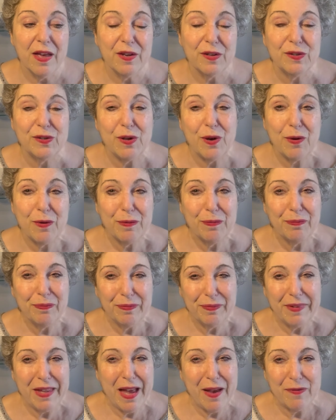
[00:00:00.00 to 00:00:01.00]
so
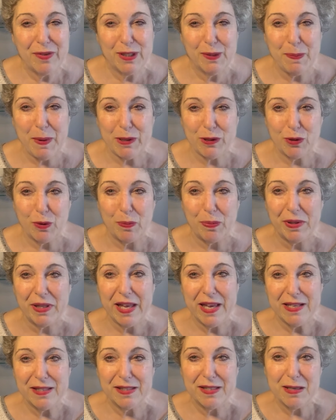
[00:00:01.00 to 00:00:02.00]
they have a special
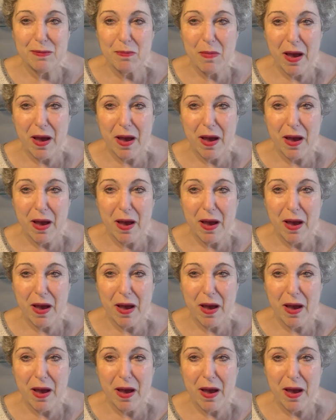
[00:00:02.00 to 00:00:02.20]
place in